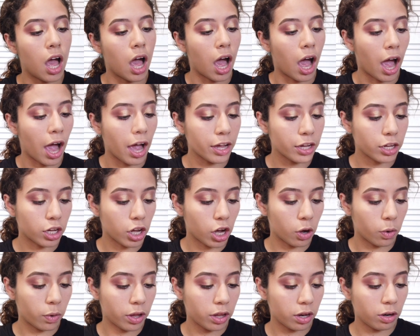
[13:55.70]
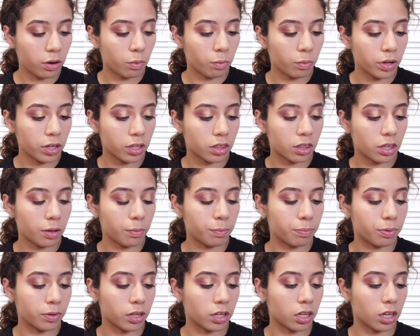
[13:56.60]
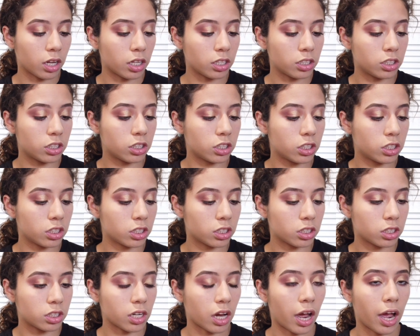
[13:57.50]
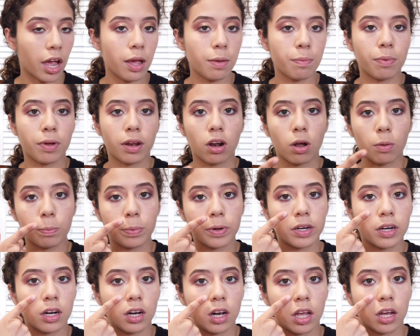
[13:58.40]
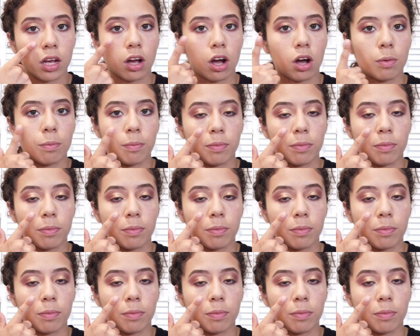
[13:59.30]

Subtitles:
I go in with the blush type, and I'll put it like